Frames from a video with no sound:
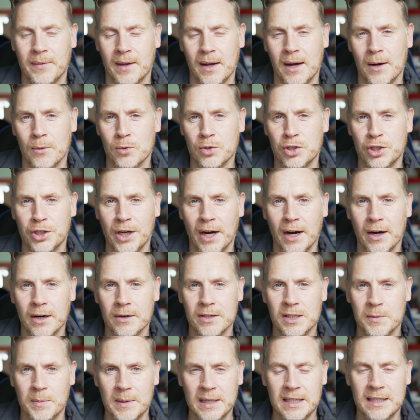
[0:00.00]
I will share
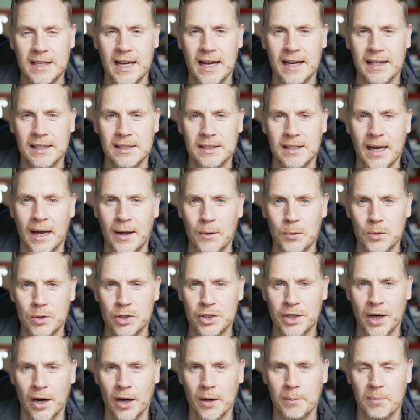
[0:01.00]
speed tests, I will
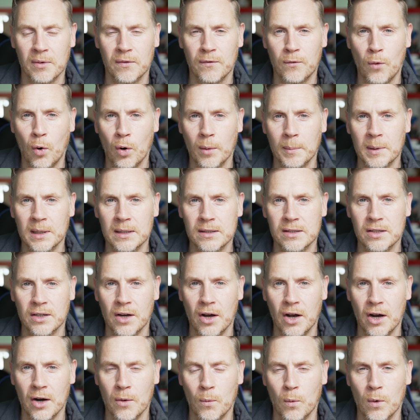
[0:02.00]
share performance and
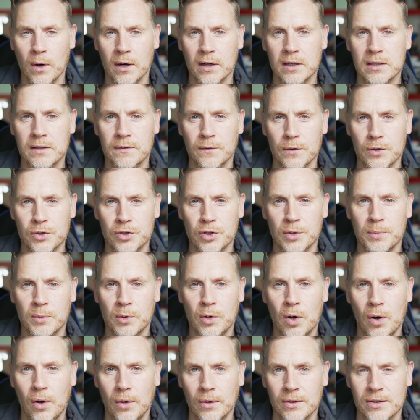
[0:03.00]
how it works for
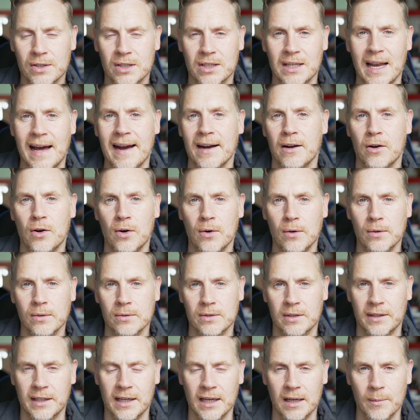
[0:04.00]
Zoom calls, Slack
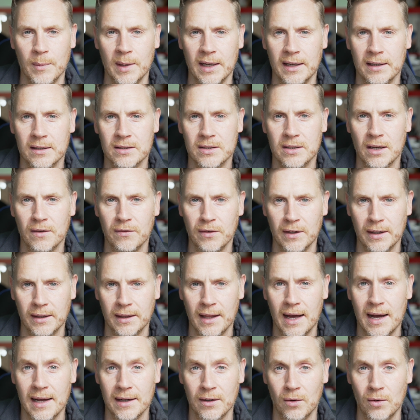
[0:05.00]
calls, gaming, stuff like
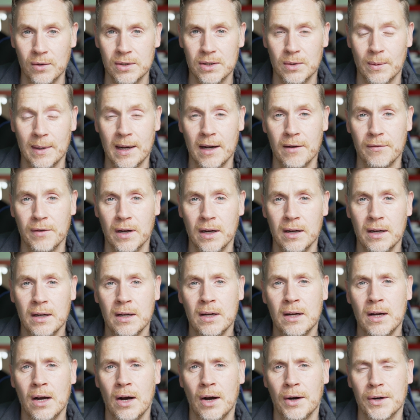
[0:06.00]
that. Also, I have a
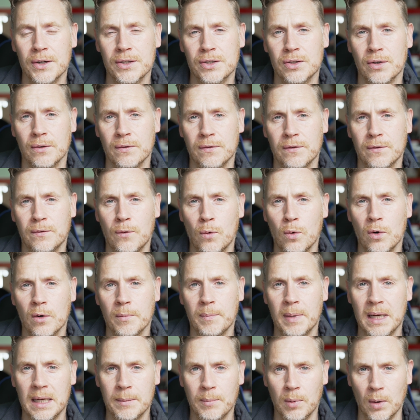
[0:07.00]
house of four
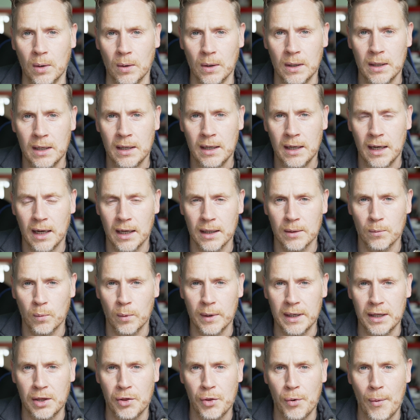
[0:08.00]
people and
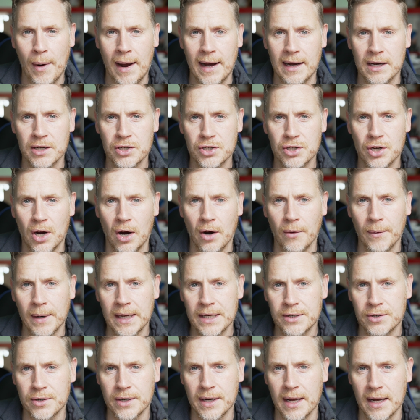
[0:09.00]
we thrash our
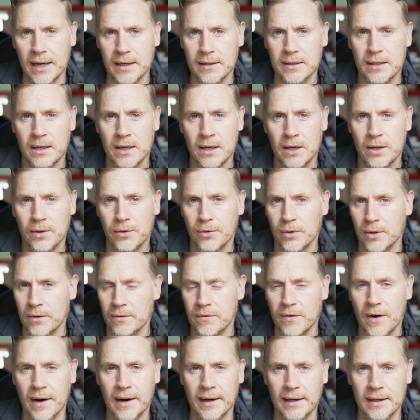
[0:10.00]
internet through
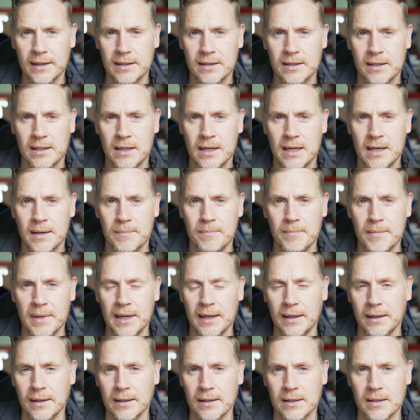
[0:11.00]
various
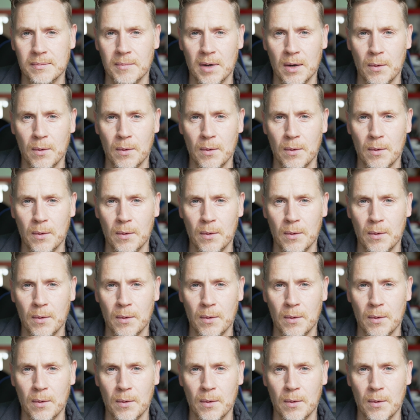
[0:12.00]
means.